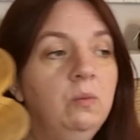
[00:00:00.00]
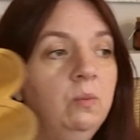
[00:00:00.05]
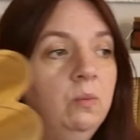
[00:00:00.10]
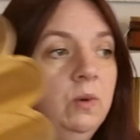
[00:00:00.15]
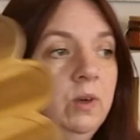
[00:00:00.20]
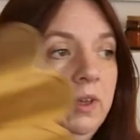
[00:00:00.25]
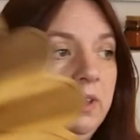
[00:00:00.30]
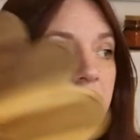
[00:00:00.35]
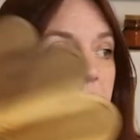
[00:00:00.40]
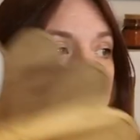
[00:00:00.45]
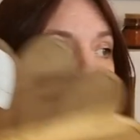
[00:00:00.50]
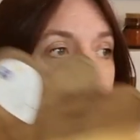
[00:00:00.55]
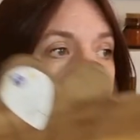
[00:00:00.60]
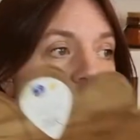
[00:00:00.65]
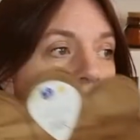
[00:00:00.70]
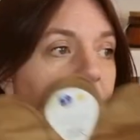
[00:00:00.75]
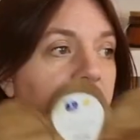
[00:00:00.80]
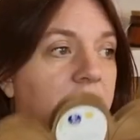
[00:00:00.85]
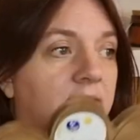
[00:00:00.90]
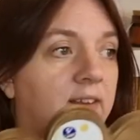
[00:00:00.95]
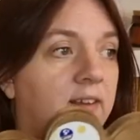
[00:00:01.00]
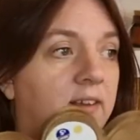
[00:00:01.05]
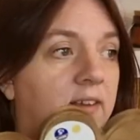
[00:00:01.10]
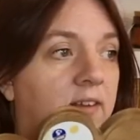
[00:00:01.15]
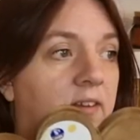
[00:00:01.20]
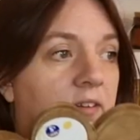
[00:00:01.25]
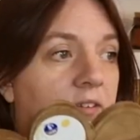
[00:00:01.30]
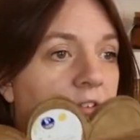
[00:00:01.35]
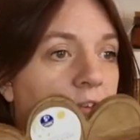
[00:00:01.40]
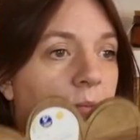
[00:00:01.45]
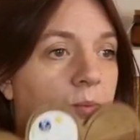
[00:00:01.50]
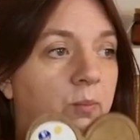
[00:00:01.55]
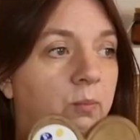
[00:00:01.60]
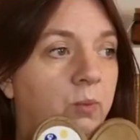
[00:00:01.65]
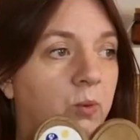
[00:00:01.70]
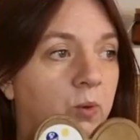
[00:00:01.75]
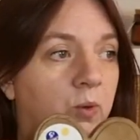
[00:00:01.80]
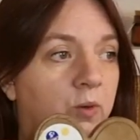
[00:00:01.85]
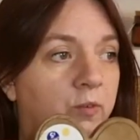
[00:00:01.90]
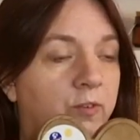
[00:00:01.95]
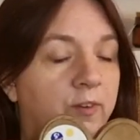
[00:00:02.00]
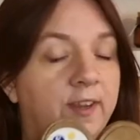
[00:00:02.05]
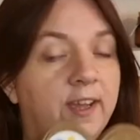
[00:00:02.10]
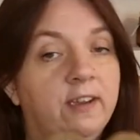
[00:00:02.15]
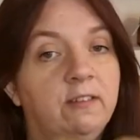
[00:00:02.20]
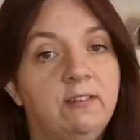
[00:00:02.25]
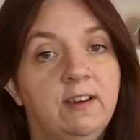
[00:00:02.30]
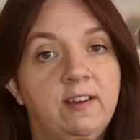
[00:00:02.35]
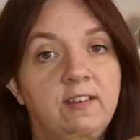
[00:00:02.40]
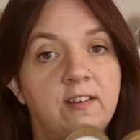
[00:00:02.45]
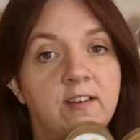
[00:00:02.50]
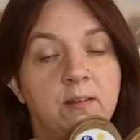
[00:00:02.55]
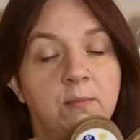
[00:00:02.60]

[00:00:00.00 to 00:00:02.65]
we're using a daisy chopping board for decoration,